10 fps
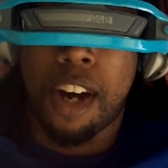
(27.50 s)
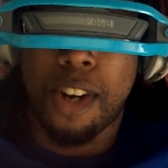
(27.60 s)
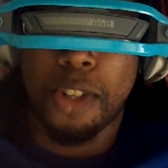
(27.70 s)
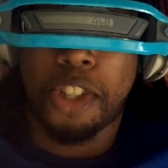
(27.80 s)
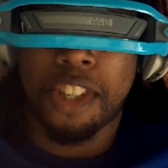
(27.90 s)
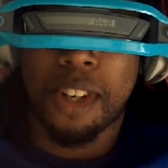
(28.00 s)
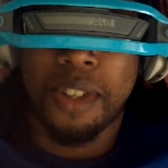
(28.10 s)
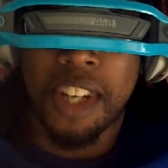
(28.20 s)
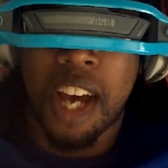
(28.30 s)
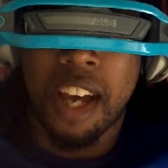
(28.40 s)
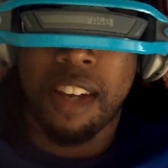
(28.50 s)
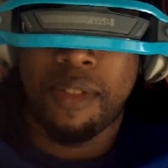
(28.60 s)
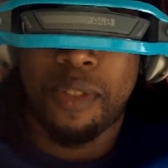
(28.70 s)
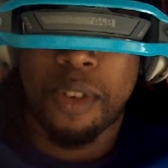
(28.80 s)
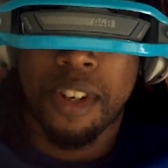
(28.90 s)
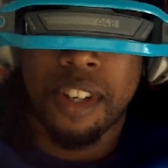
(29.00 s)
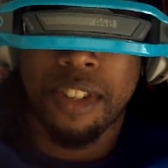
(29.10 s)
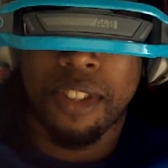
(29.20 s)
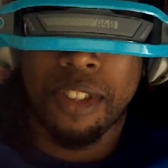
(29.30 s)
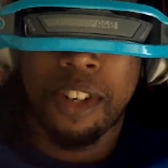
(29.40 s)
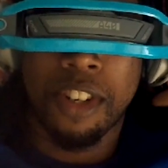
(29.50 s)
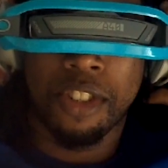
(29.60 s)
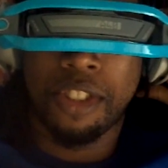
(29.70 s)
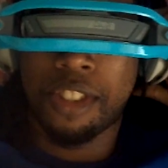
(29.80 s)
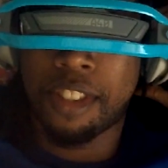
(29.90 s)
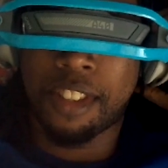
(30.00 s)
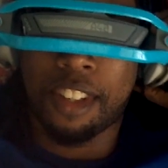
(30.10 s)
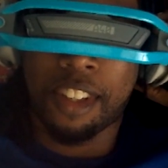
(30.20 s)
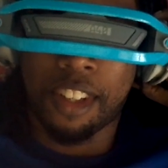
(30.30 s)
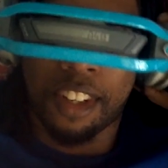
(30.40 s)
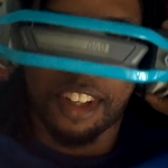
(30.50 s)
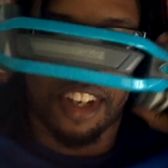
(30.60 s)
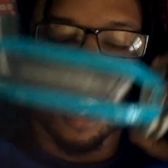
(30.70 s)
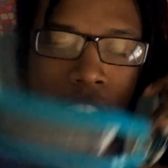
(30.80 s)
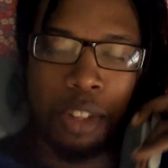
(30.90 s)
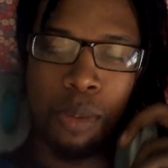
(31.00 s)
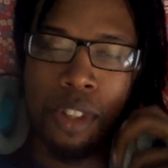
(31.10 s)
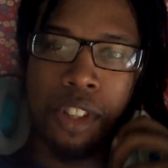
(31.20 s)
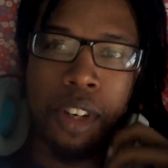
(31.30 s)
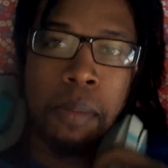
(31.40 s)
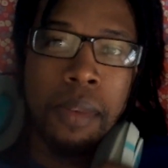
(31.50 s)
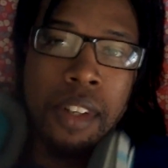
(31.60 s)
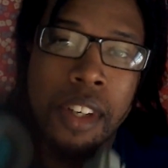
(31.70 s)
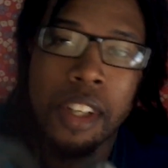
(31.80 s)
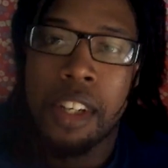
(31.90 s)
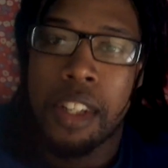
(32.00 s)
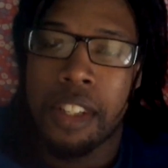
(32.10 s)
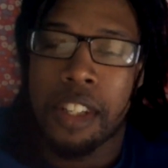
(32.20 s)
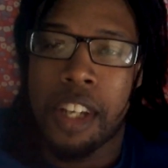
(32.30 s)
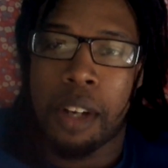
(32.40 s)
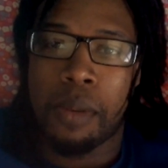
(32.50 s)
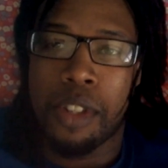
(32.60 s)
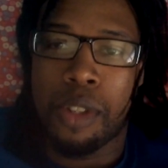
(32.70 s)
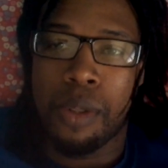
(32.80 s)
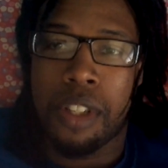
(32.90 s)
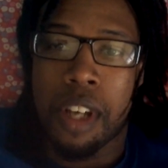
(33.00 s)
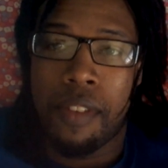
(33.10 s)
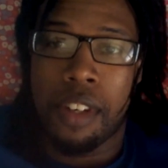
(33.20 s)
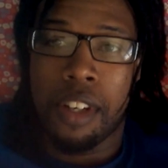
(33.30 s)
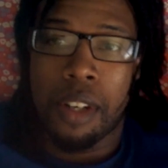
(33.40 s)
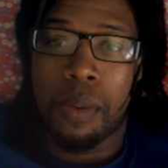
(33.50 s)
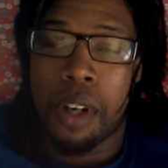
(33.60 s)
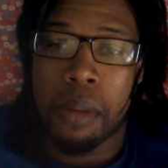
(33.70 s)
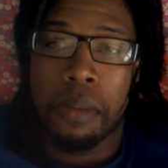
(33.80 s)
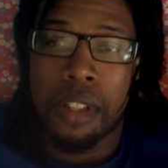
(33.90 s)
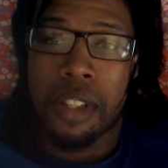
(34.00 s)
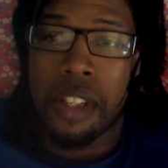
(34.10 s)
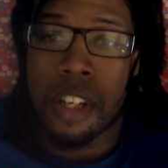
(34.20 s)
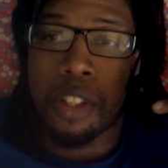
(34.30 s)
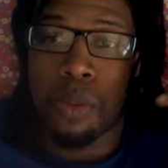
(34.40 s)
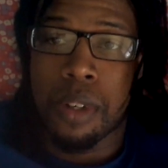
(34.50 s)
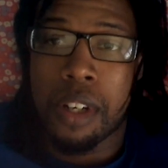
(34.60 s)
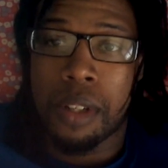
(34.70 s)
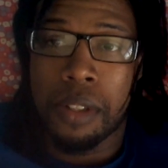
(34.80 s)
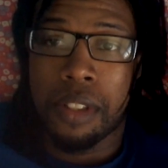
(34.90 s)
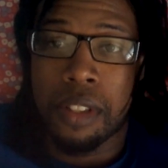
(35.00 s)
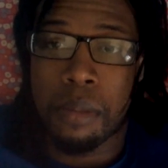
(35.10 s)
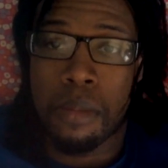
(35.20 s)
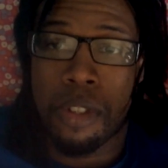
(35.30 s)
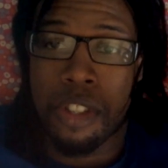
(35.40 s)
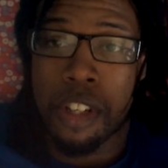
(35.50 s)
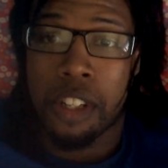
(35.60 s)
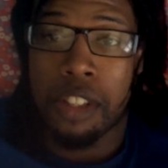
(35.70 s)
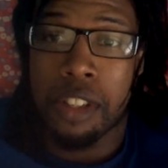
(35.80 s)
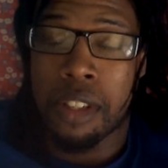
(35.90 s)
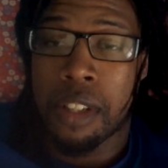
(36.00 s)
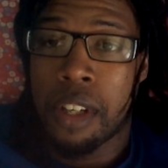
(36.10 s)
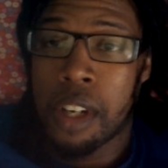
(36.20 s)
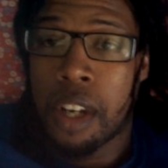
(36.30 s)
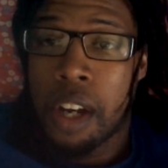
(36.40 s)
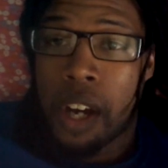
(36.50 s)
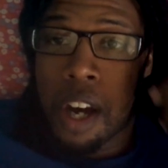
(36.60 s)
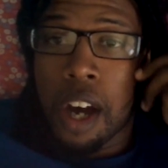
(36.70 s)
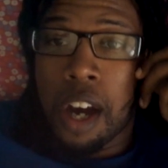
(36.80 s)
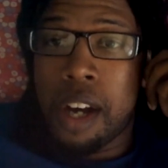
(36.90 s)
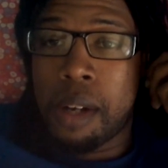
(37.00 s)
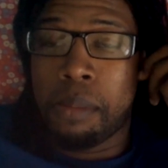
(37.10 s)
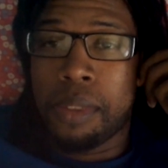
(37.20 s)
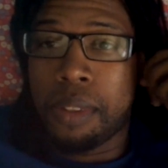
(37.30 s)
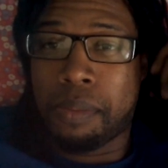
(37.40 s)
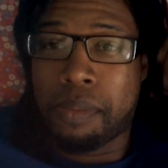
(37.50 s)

oh so dying for is launched. Guys, what's up? Tennek127 here, and welcome to Tennek's World number 6. Not